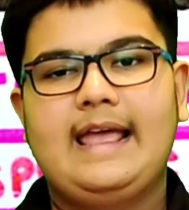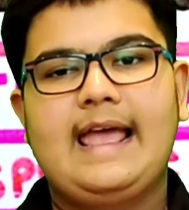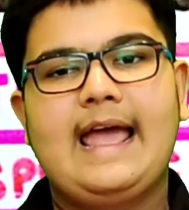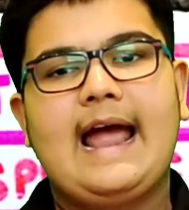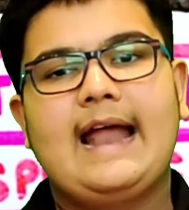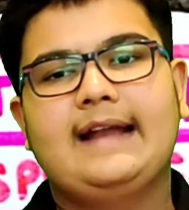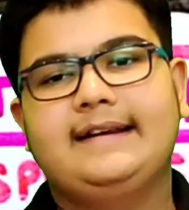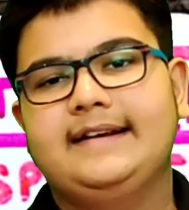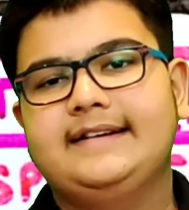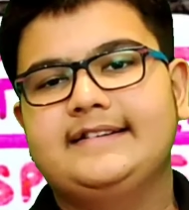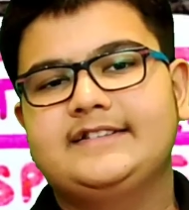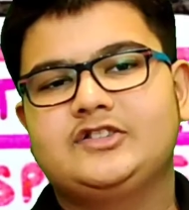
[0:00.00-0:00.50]

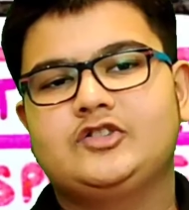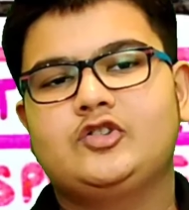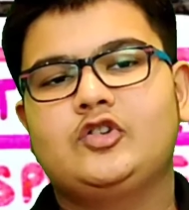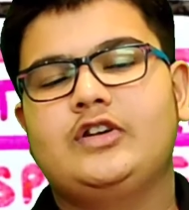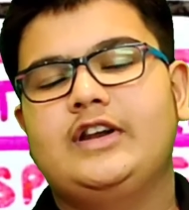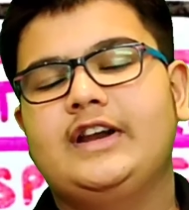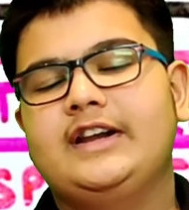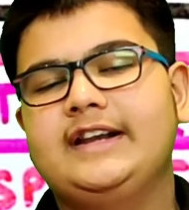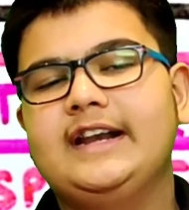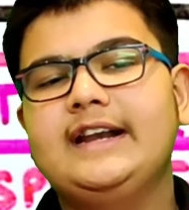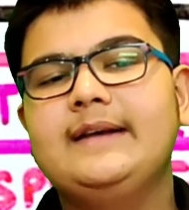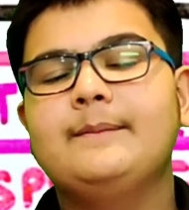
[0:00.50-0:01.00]
and it is
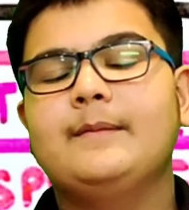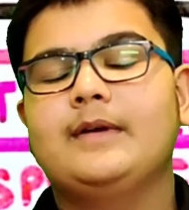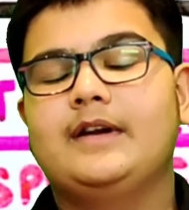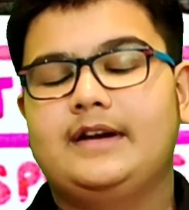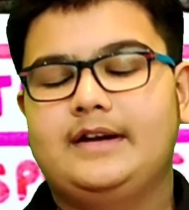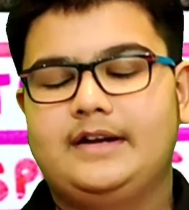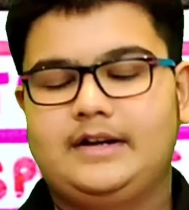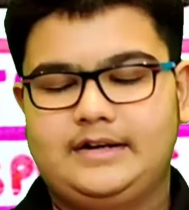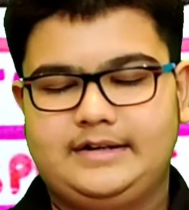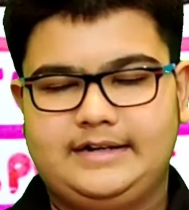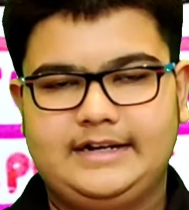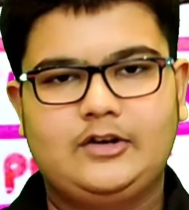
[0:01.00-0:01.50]
denoted,
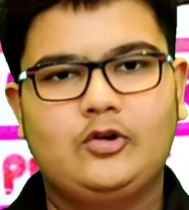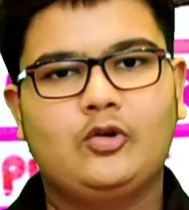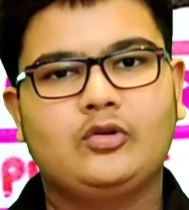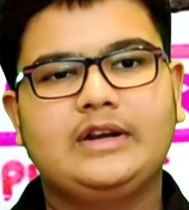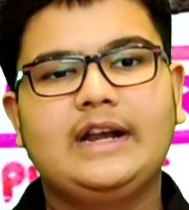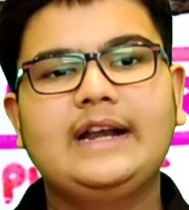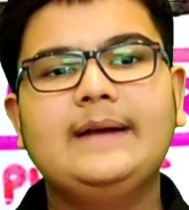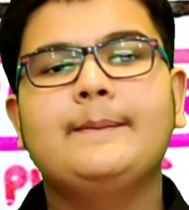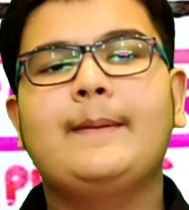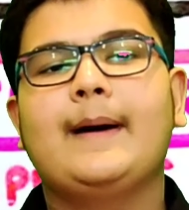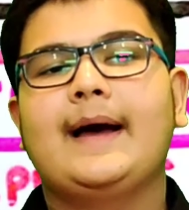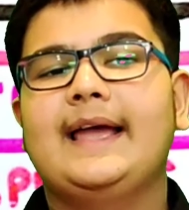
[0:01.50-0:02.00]
uh,
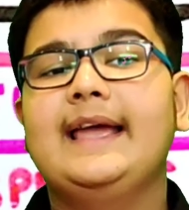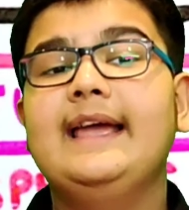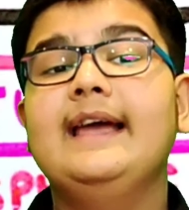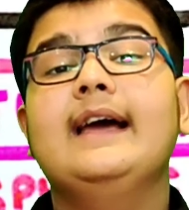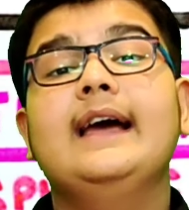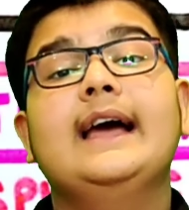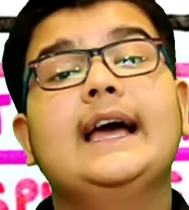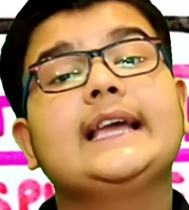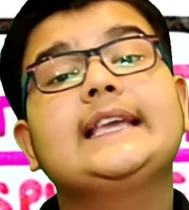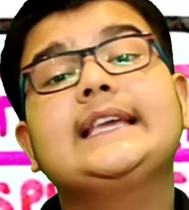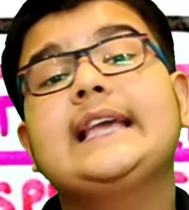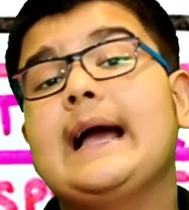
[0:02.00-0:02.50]
denoted by
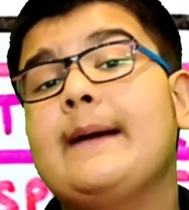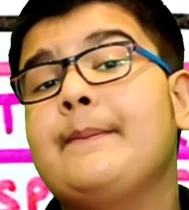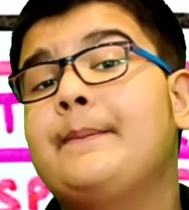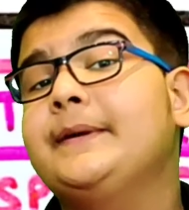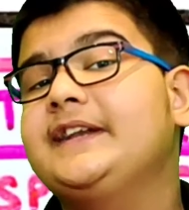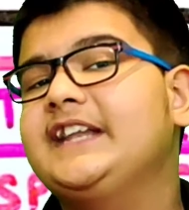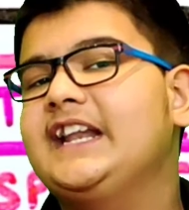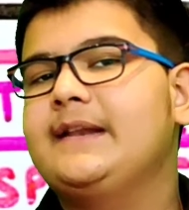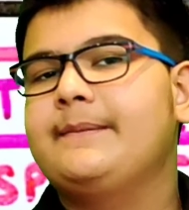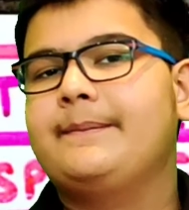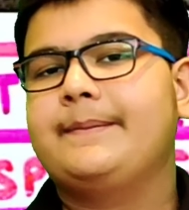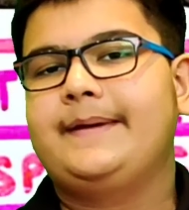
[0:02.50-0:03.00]

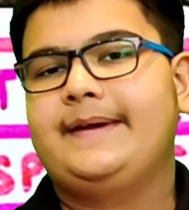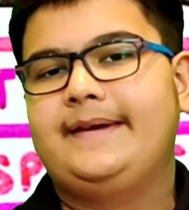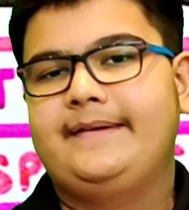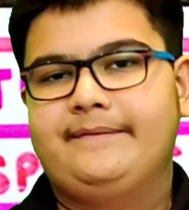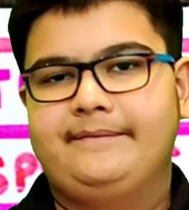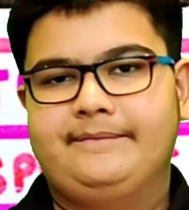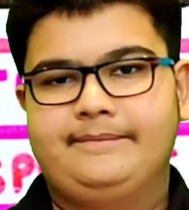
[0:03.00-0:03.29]
capital P.